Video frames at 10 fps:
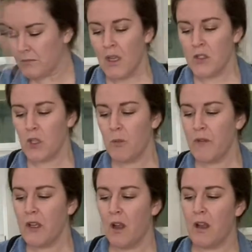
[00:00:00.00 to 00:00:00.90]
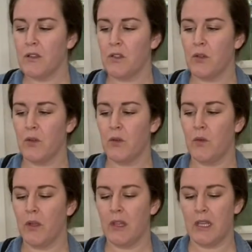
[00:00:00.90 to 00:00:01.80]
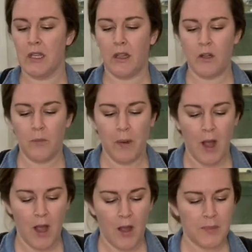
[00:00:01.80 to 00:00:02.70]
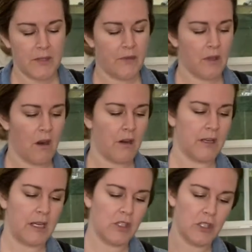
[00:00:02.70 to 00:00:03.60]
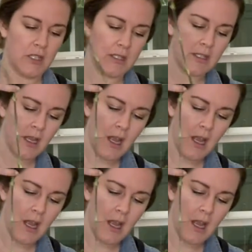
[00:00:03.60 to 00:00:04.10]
So moving on to the little pops of the carnations,